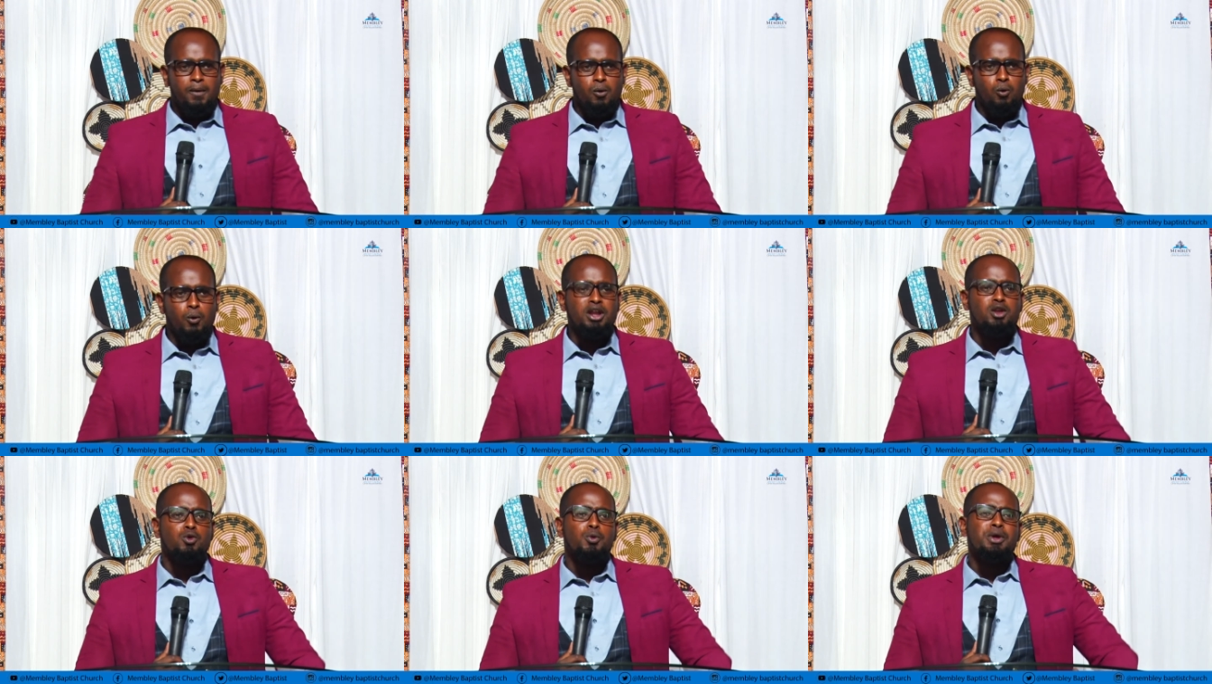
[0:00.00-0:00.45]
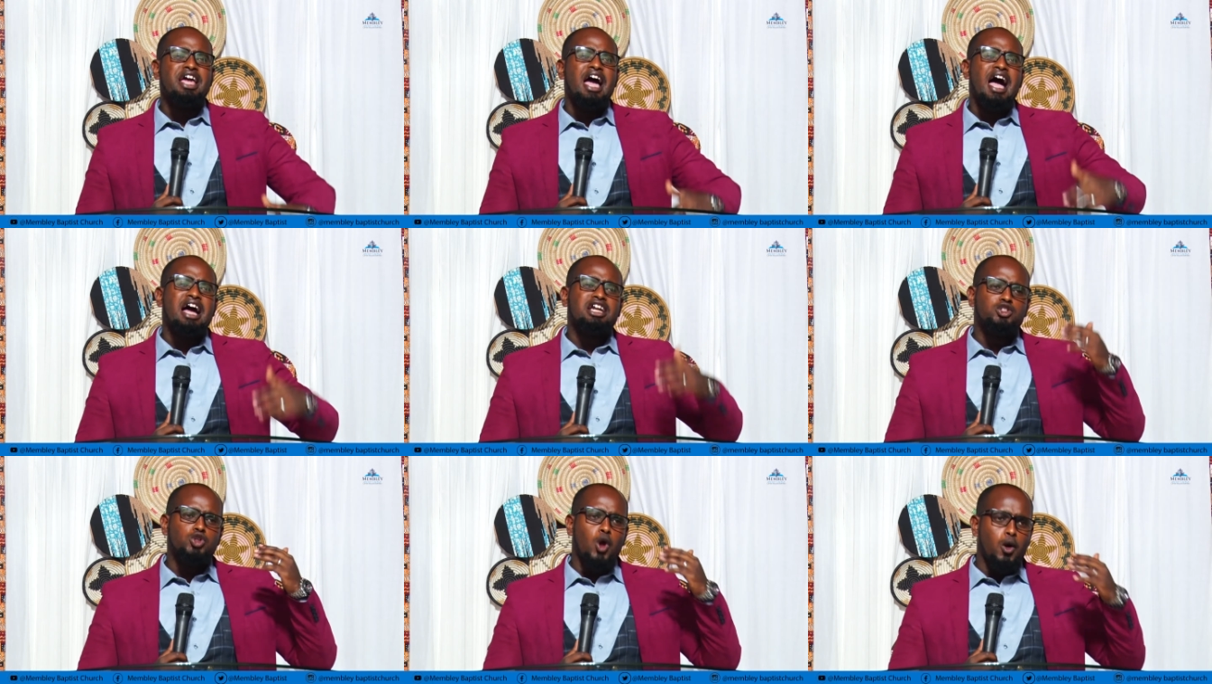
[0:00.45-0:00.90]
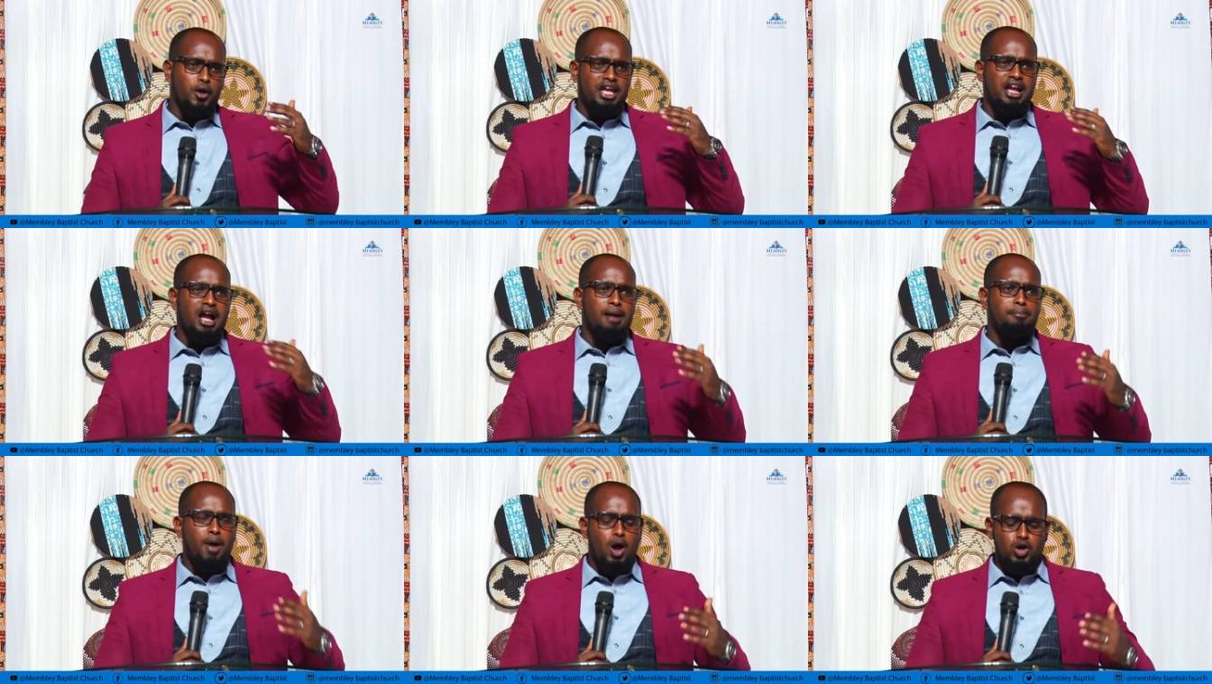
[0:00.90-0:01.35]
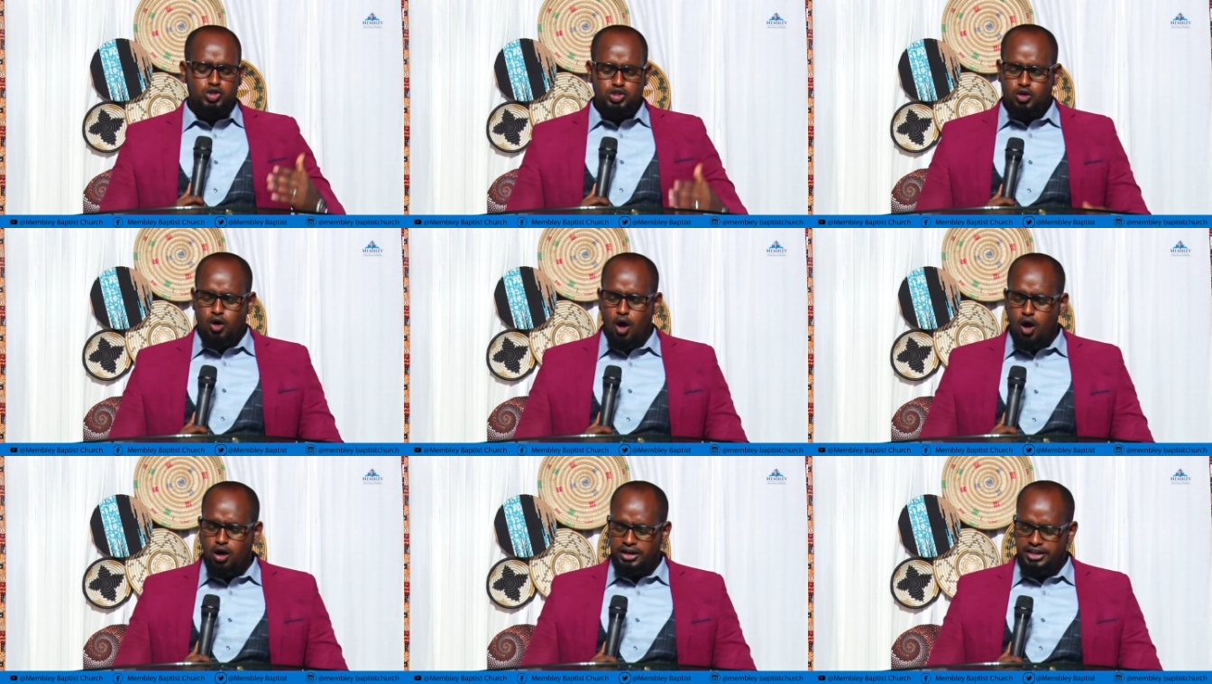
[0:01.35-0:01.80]
When we are talking about
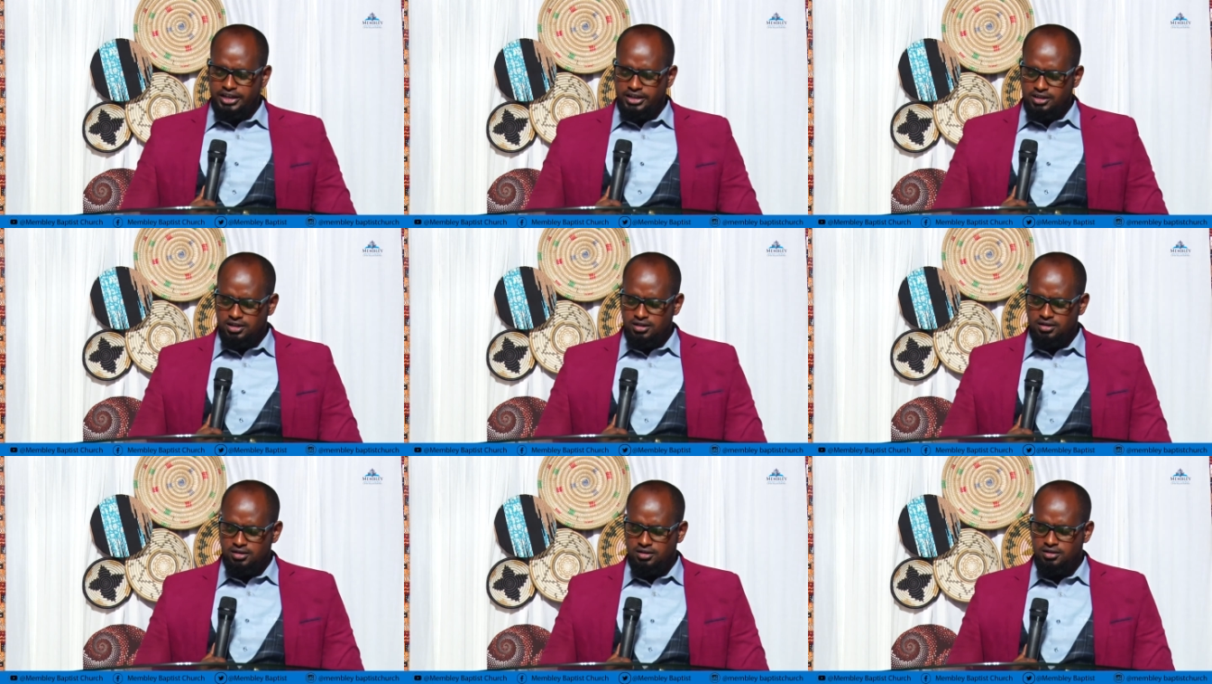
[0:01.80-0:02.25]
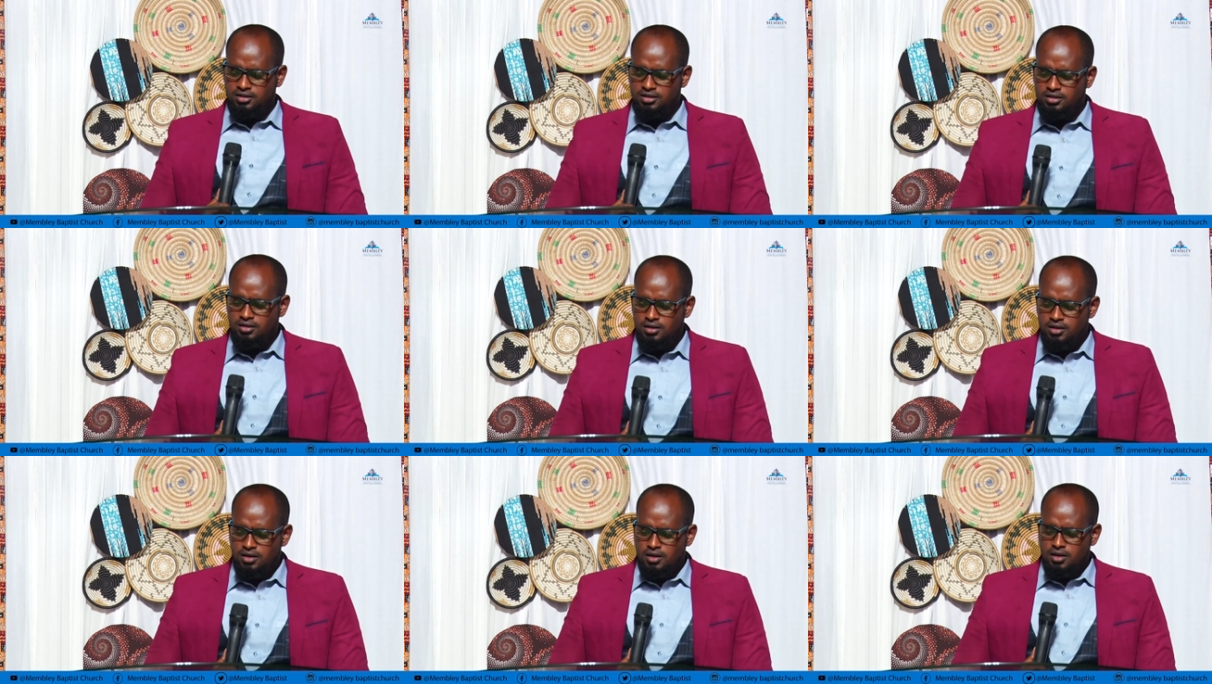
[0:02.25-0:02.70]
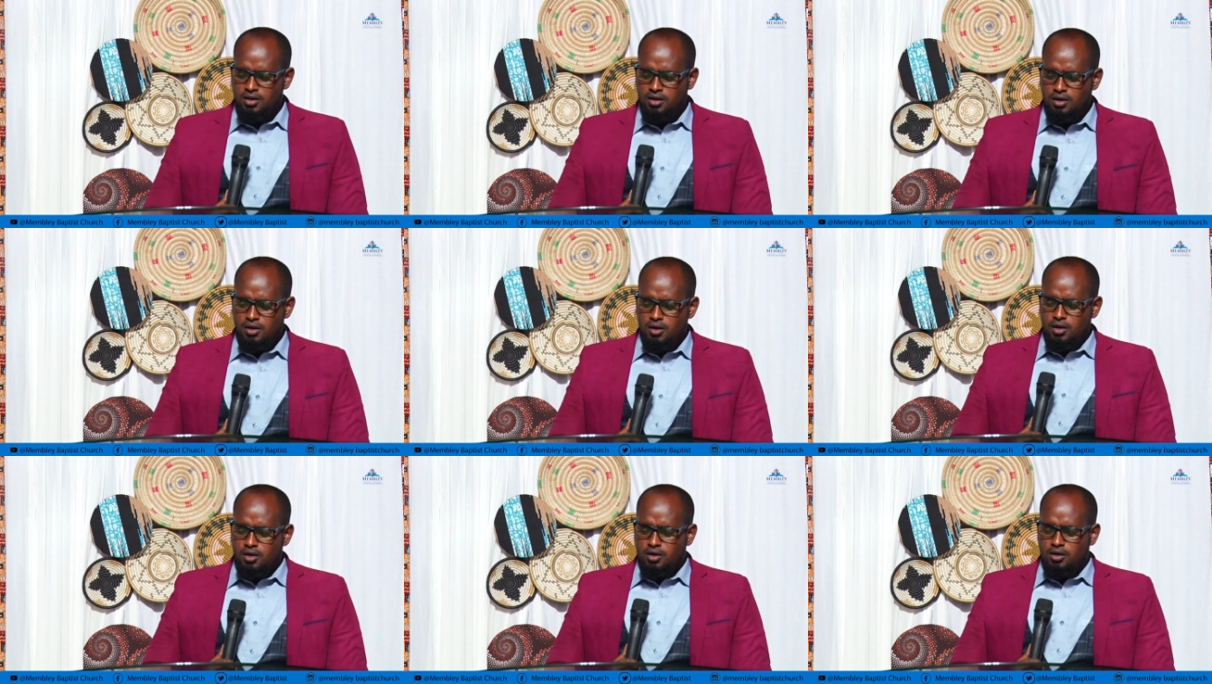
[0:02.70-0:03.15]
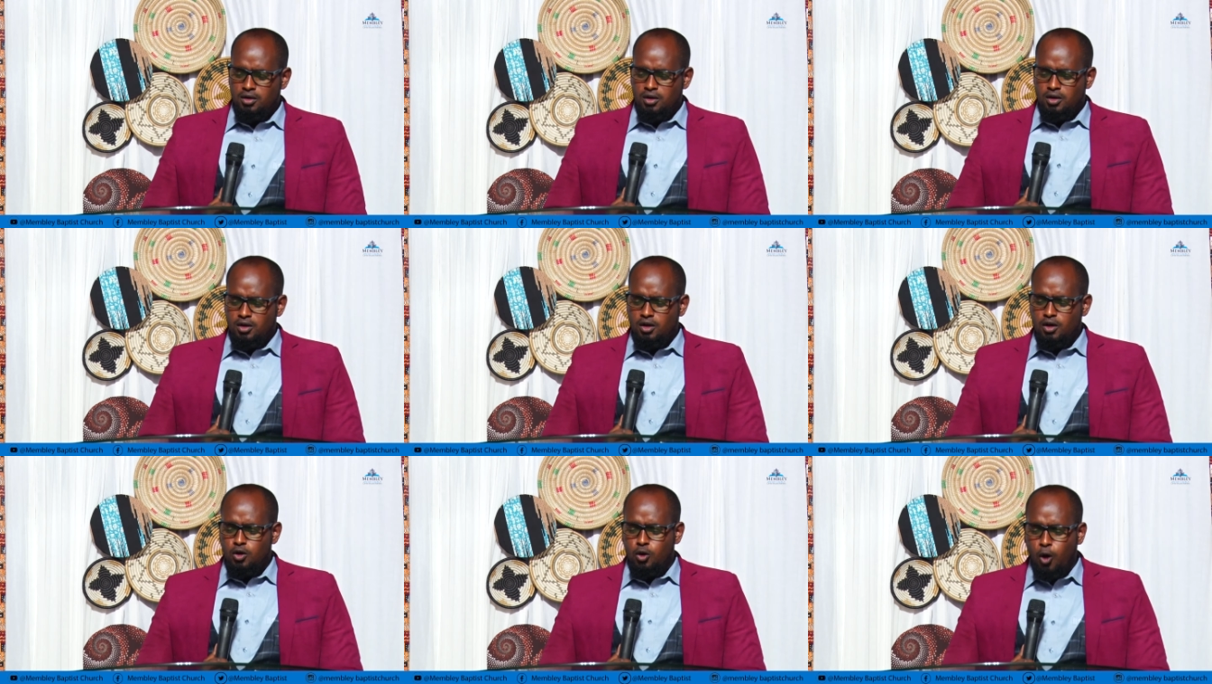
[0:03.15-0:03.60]
calling,
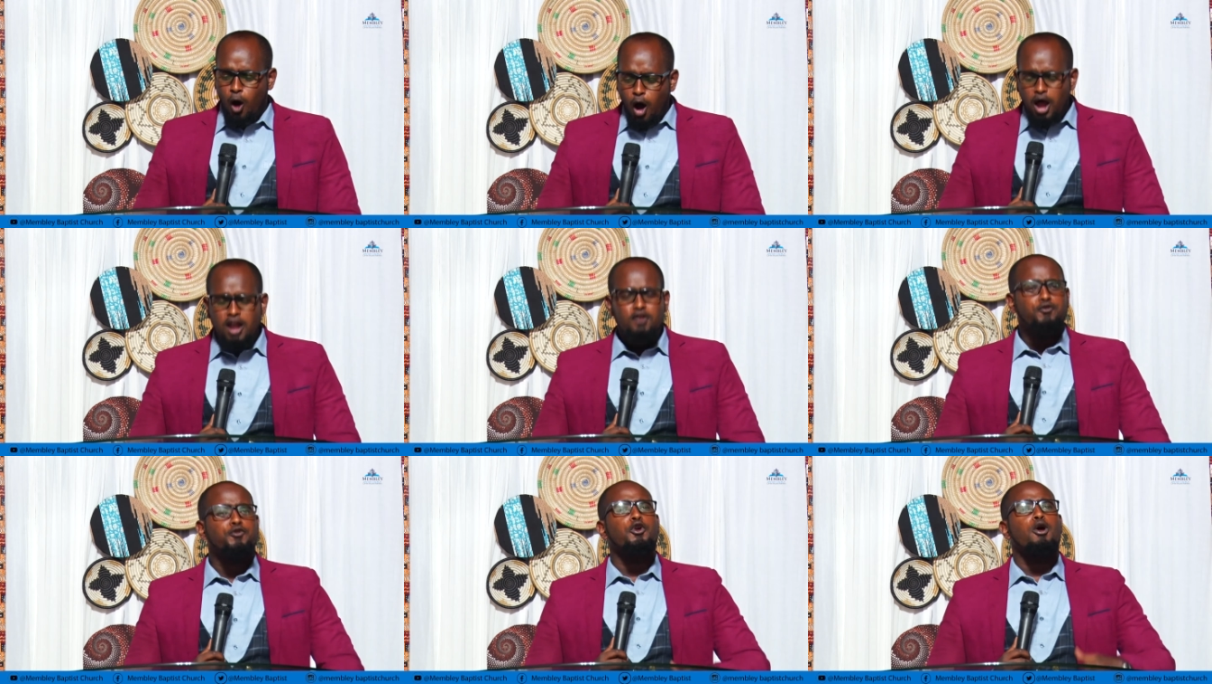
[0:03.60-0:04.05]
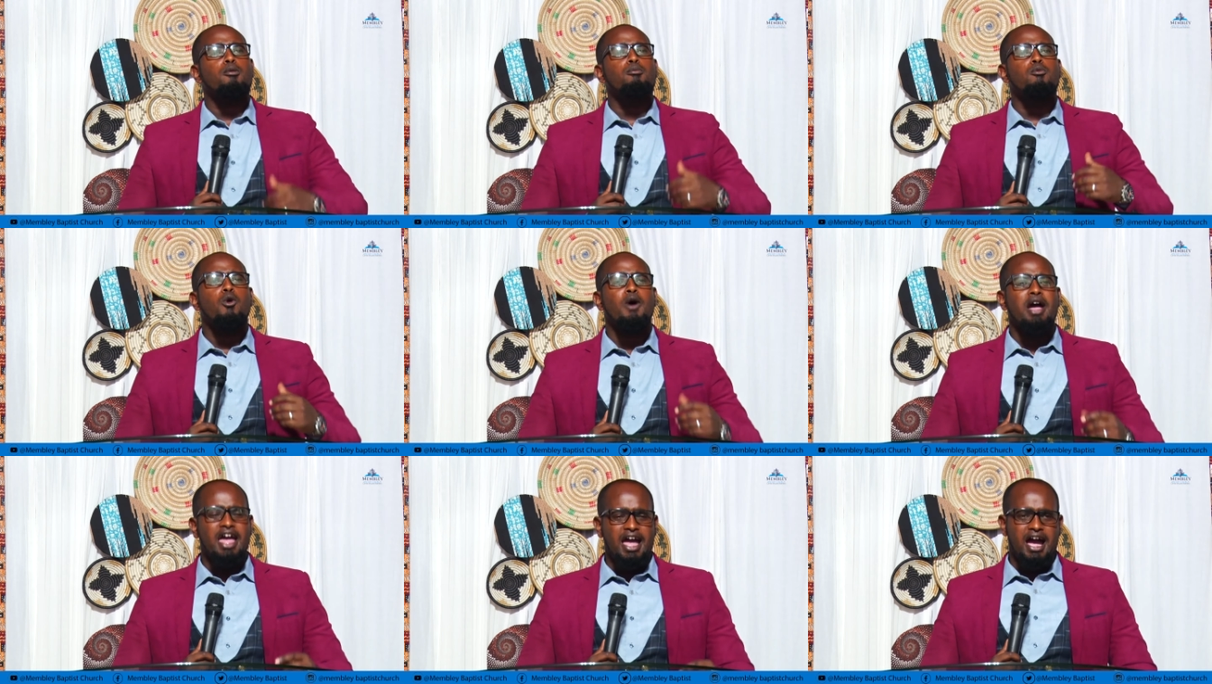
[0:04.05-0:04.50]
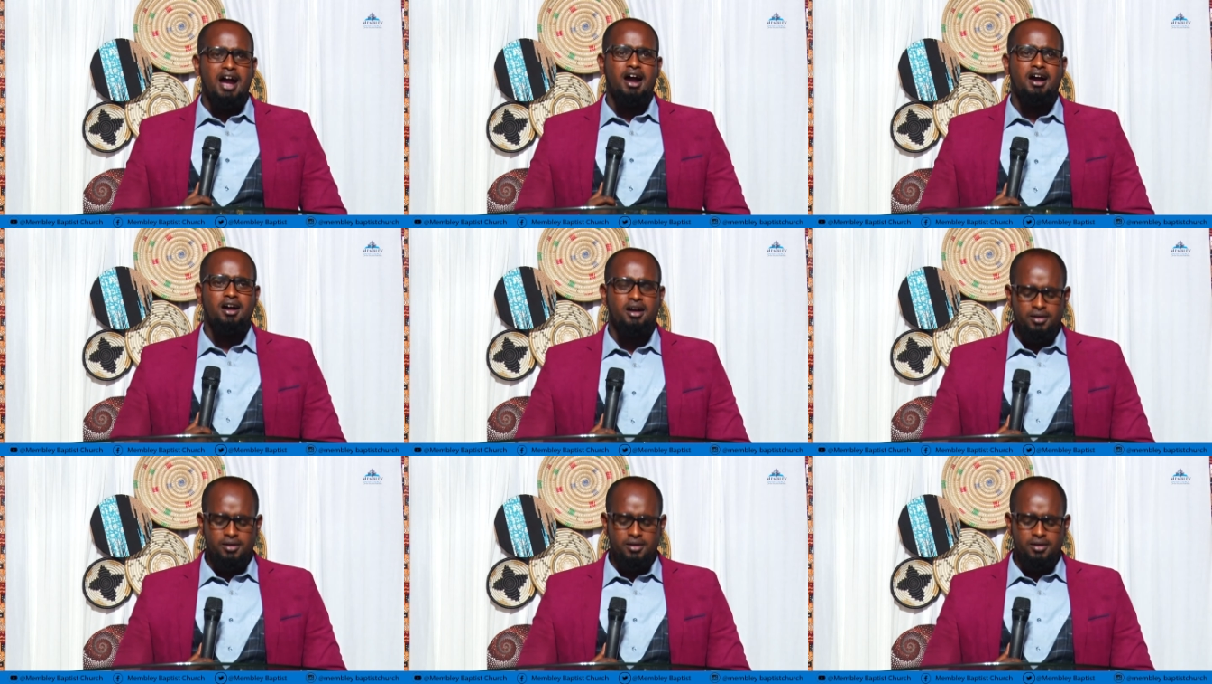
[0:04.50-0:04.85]
call from where?